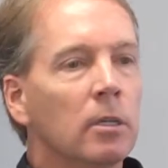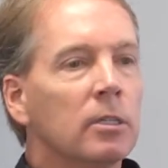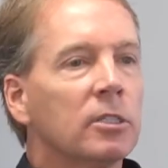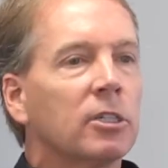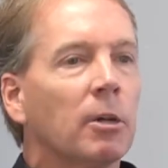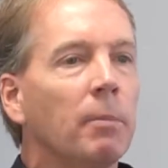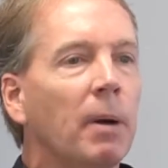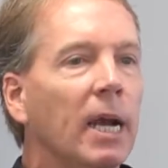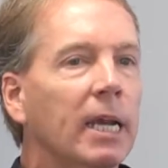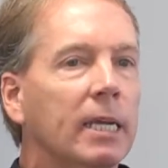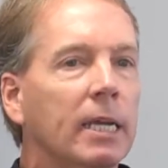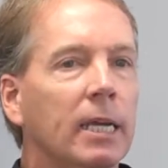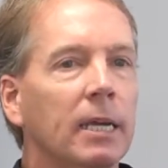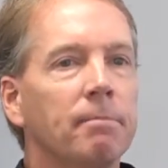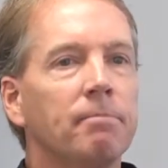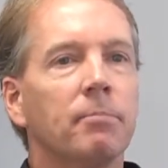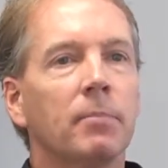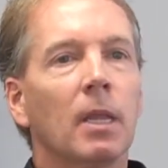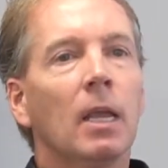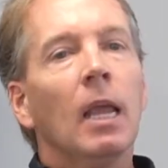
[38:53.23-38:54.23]
So Mike,
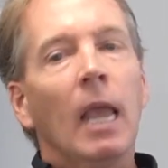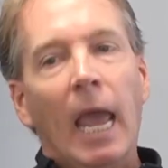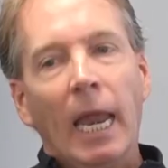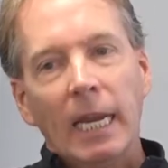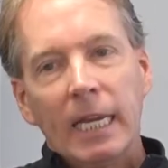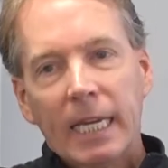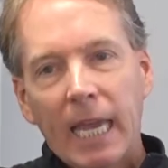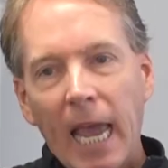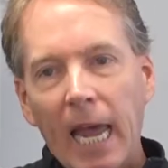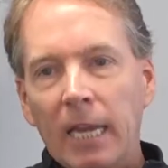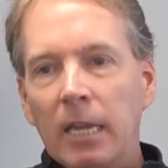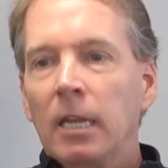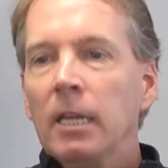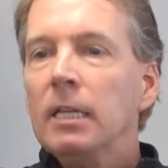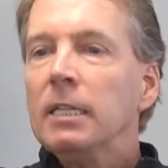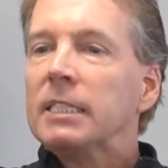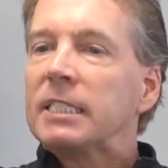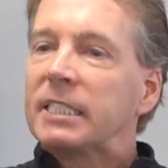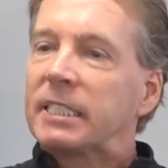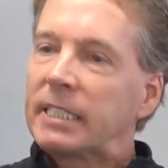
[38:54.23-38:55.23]
and again,
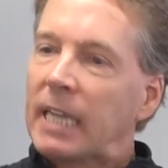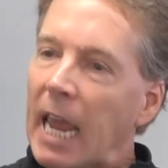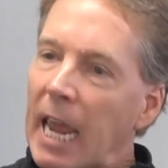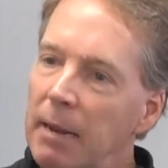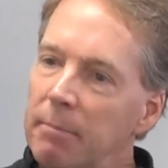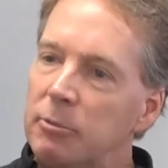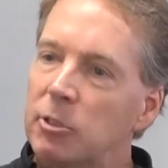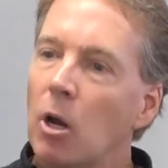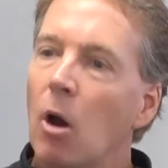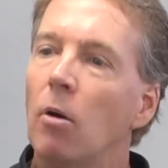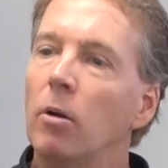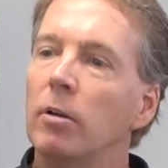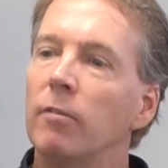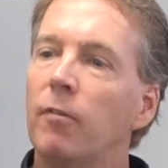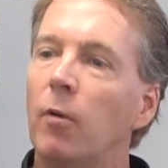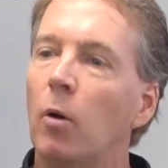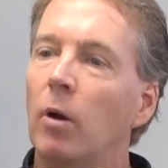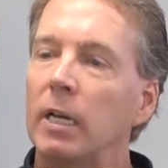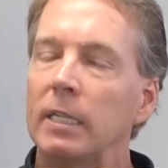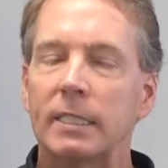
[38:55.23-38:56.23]
same tone of
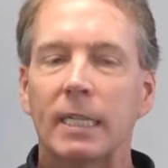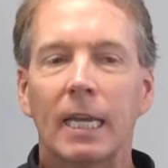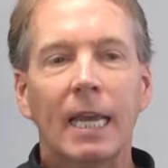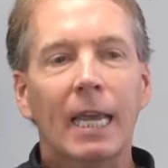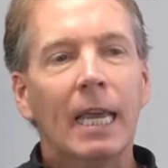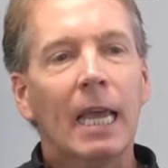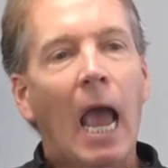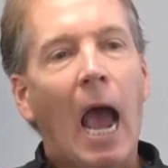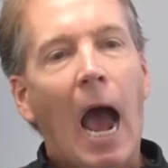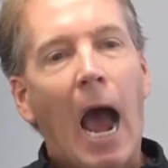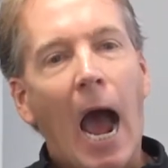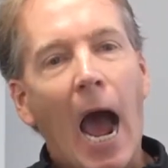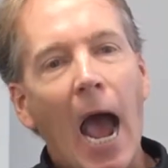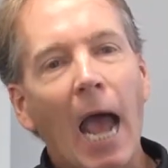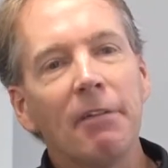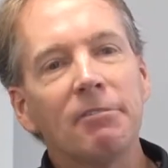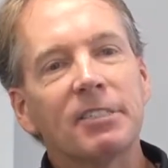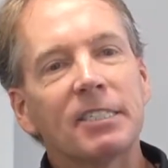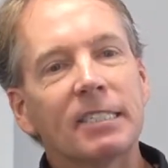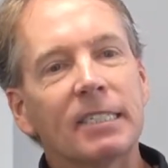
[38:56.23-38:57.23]
voice.
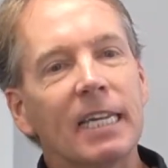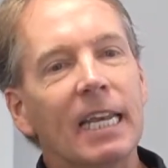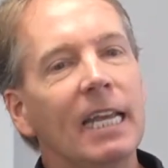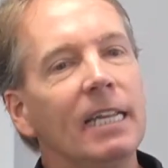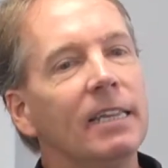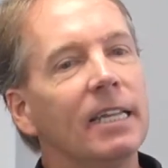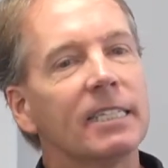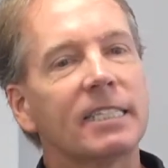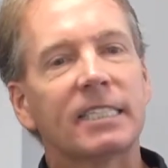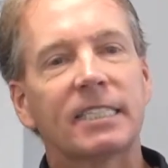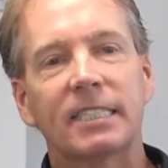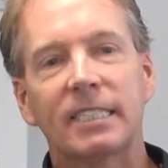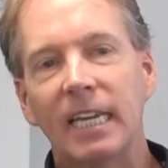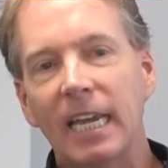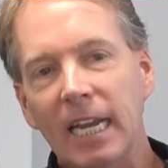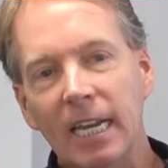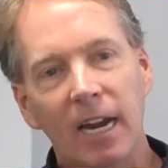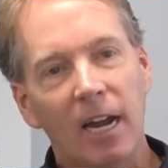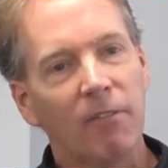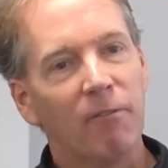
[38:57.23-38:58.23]
I've seen this
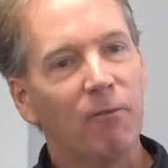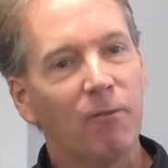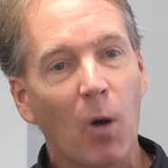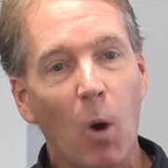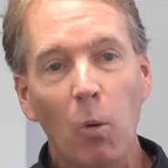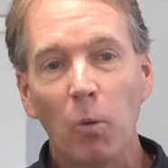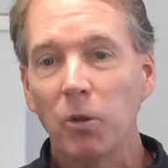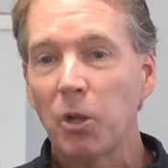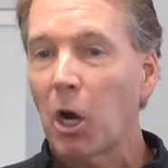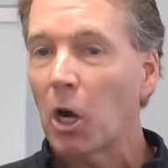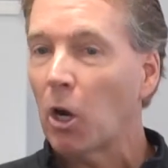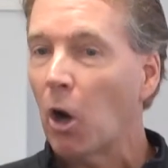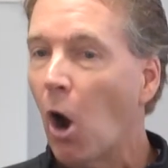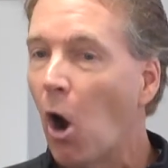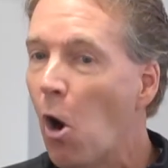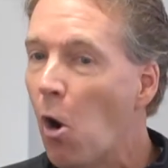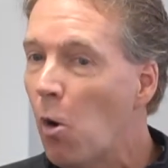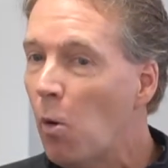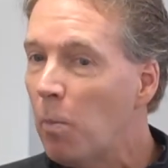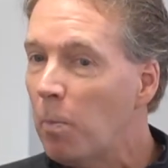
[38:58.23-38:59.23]
scene unfold in our
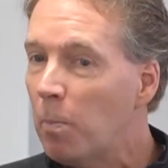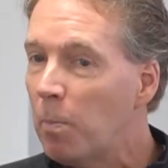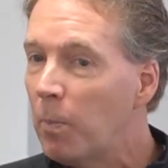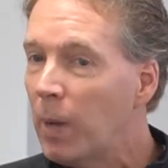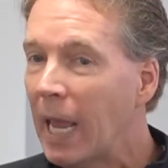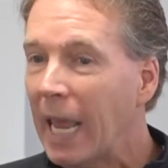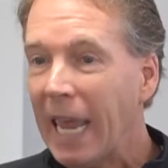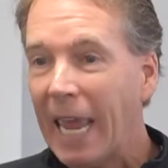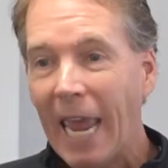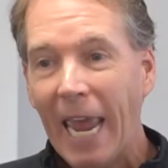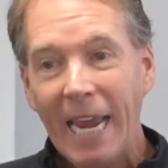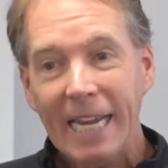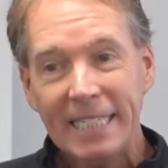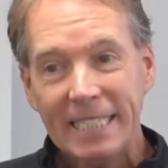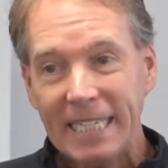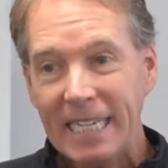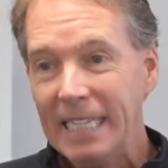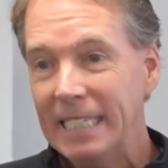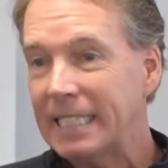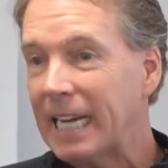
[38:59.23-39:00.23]
home
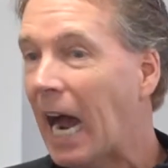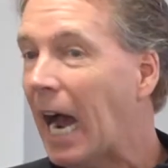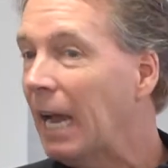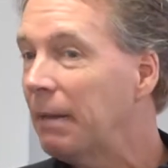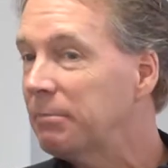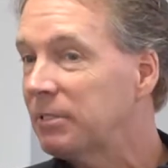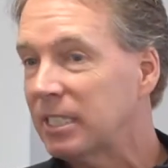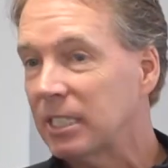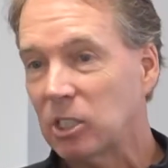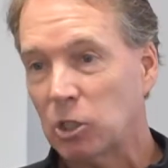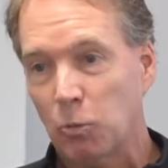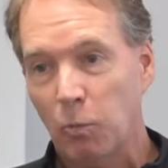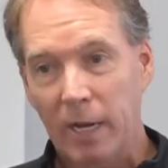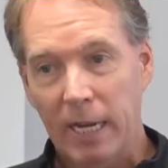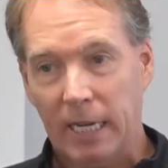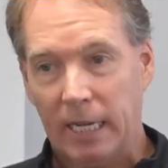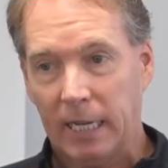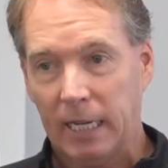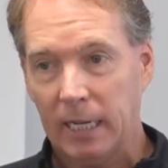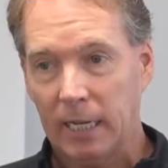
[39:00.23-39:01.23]
eighteen times this
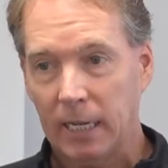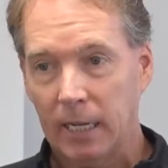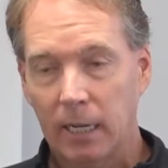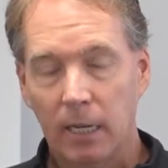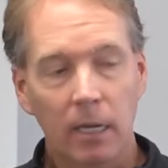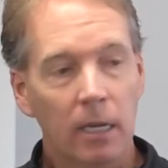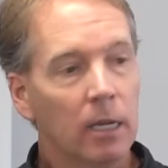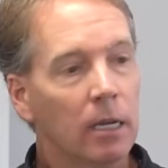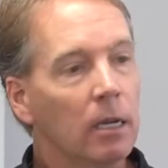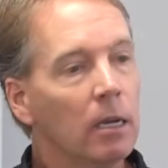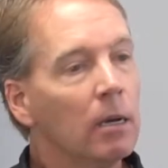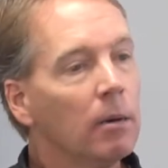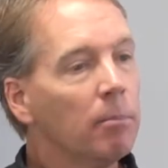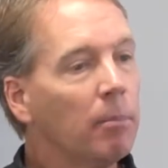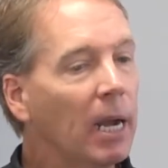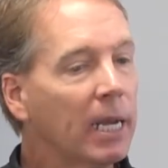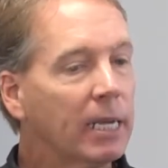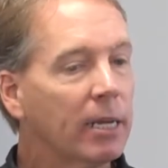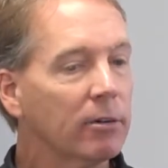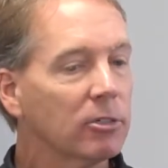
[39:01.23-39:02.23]
week.
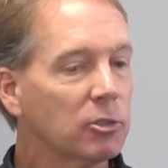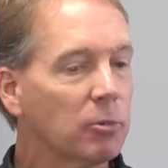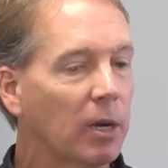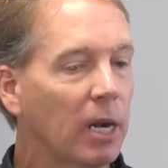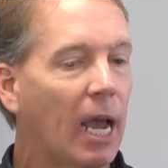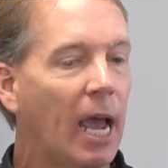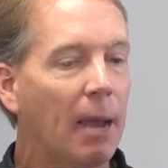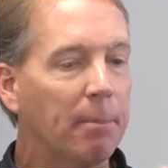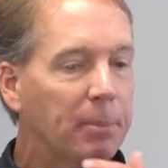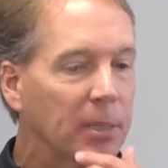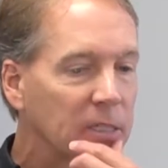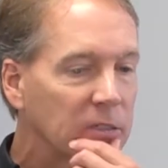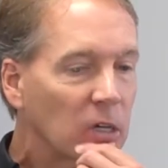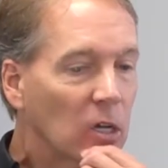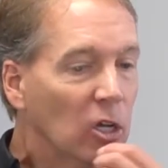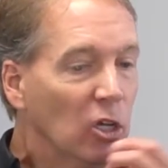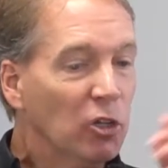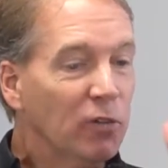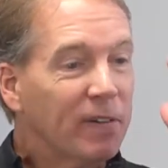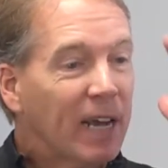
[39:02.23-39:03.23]
Mike, here's what happens.
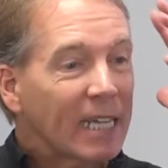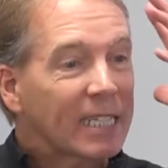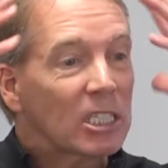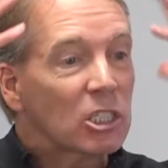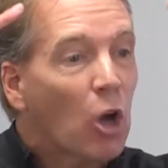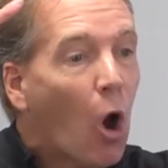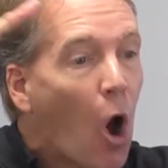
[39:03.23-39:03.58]
You've got this